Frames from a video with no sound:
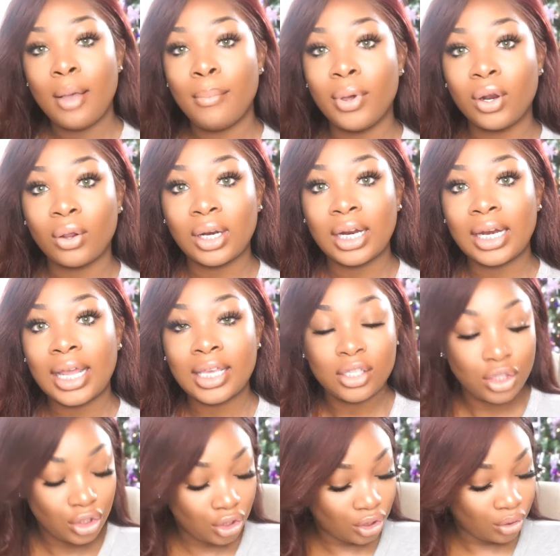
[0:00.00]
Put on a
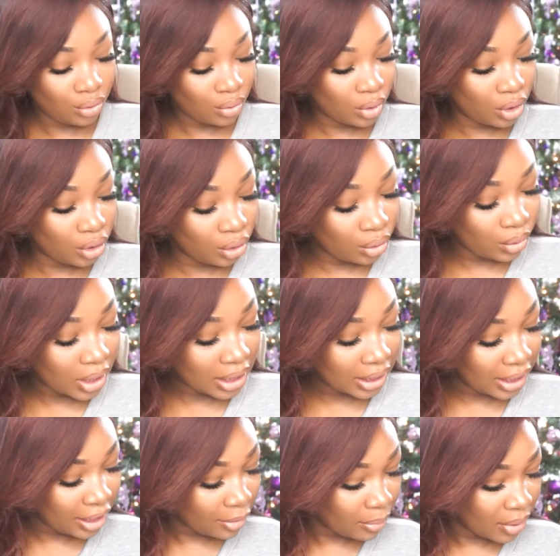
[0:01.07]
nice cute nude
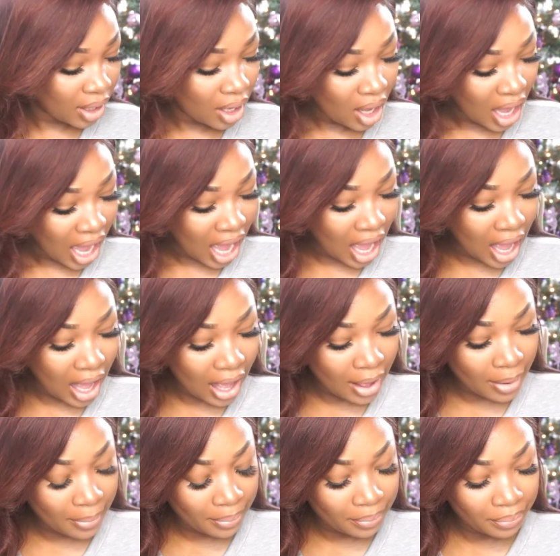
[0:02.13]
lip.
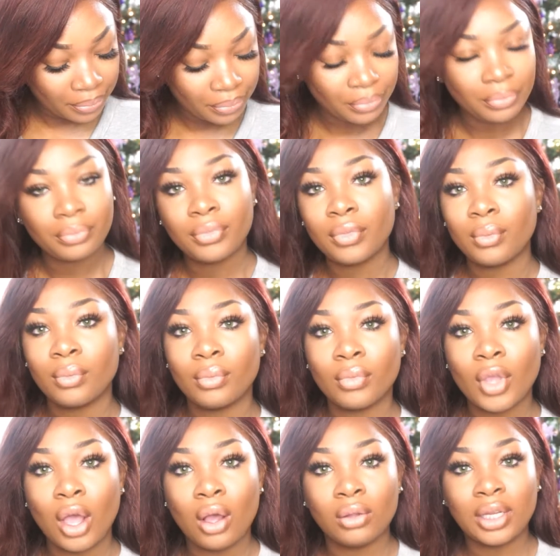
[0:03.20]
Oh,
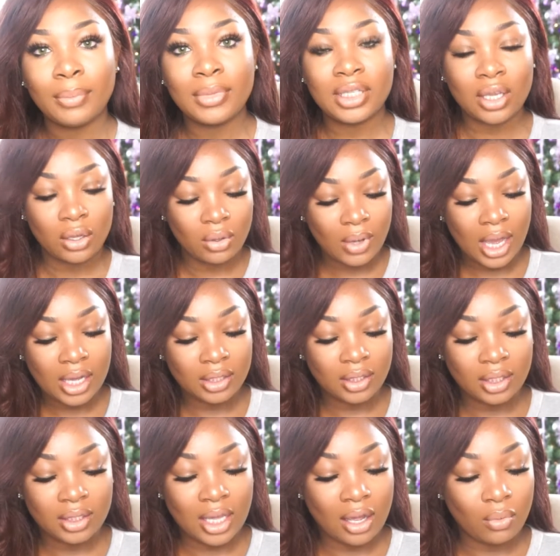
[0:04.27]
let me tell you guys,
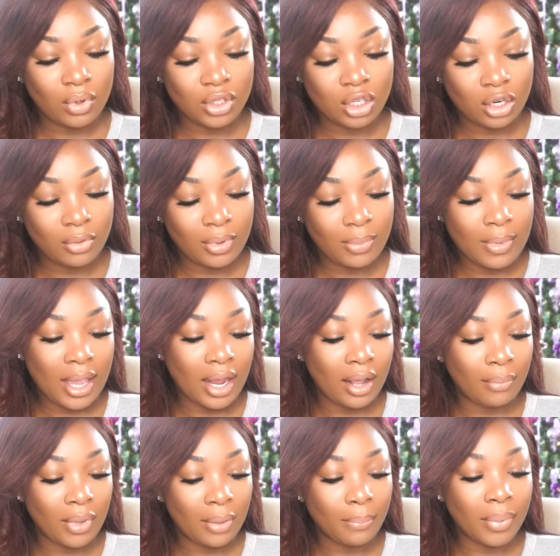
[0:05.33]
because I don't want y'all to be mad
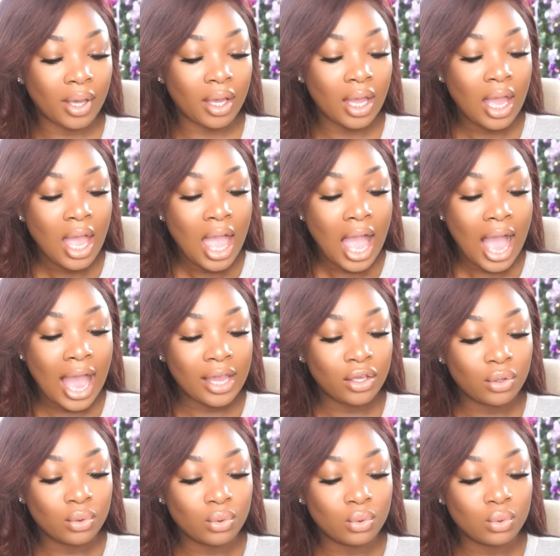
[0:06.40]
at me, but I
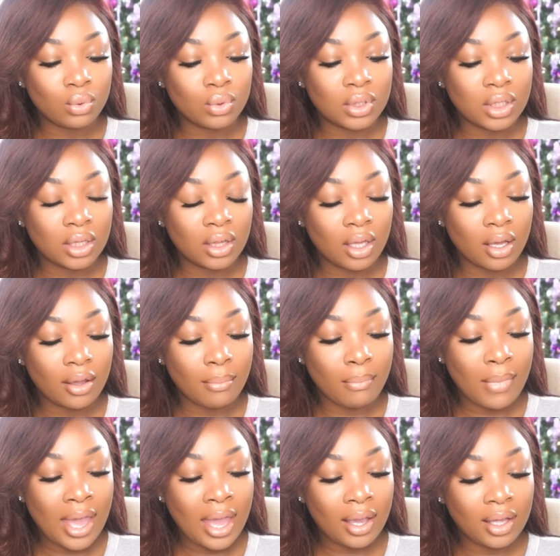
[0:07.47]
used the
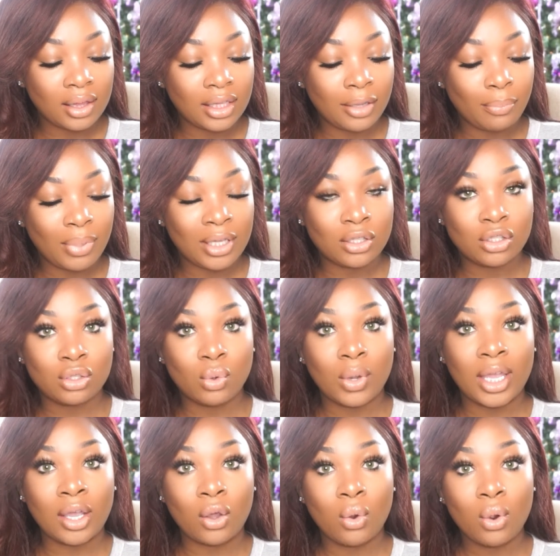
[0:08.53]
MAC lip pencil
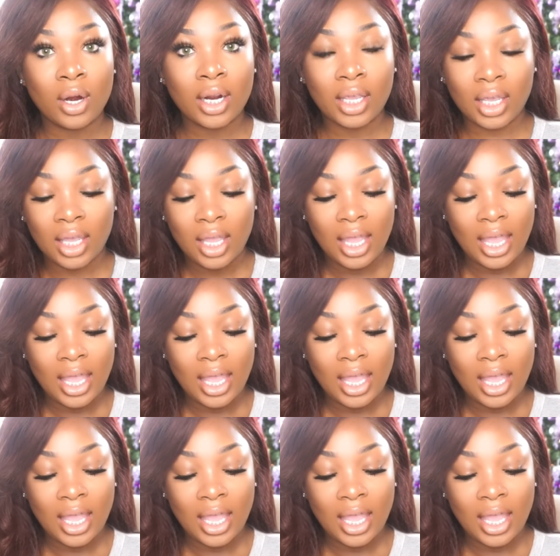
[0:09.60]
in Cork,